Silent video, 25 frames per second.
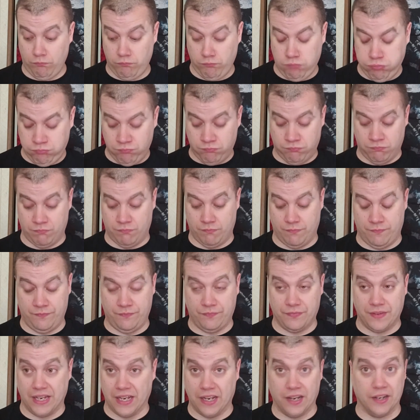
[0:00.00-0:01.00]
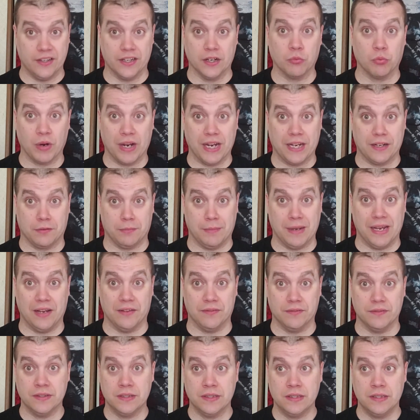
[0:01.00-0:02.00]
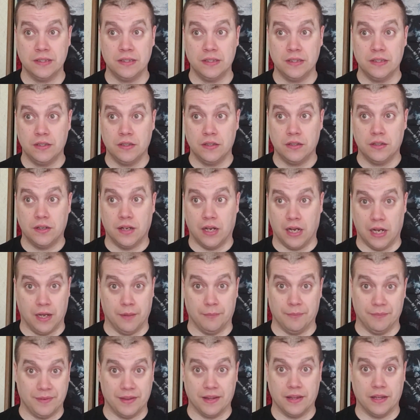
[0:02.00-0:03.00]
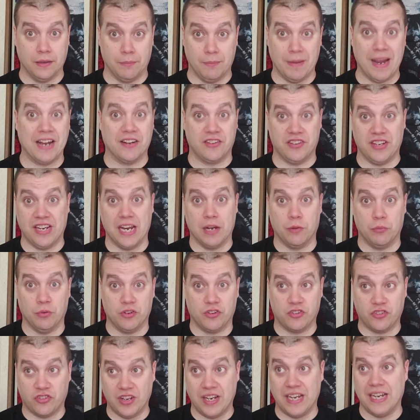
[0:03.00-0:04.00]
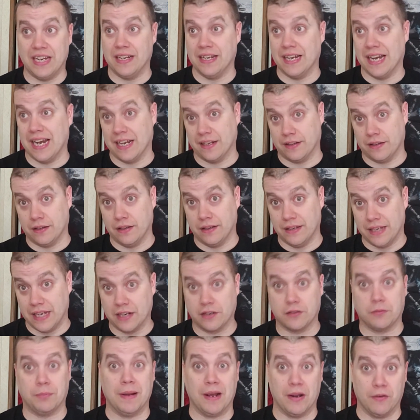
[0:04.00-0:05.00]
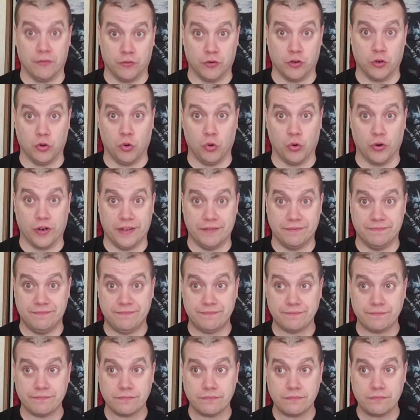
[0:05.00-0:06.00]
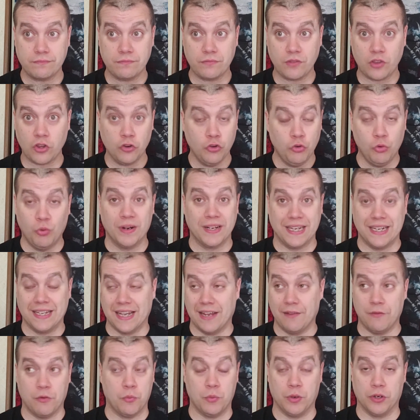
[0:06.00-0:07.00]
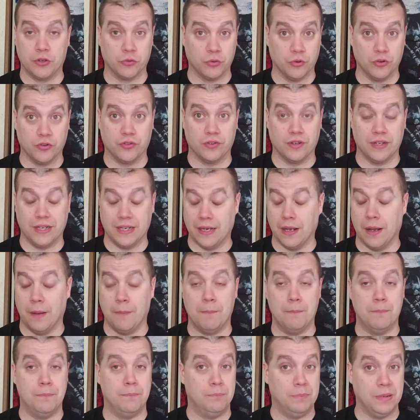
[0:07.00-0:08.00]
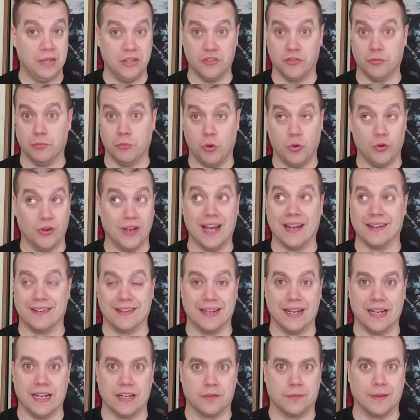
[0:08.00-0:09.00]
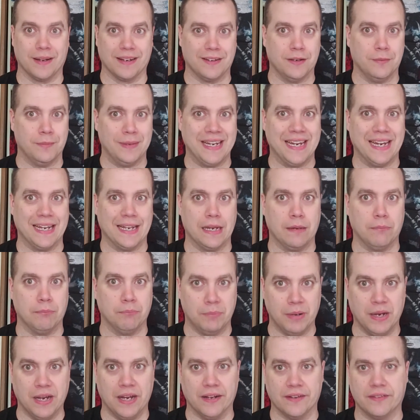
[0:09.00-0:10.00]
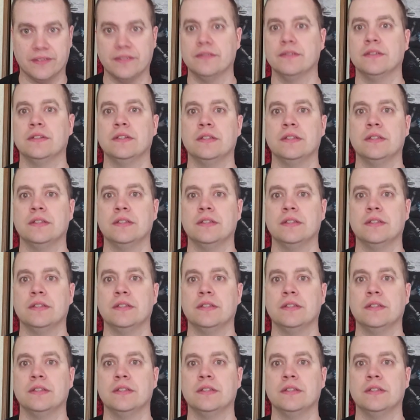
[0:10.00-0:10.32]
And I did rant about the match he had with Sting at the next Bound for Glory, 2011, which was abysmal. Not that I expected to be anything, but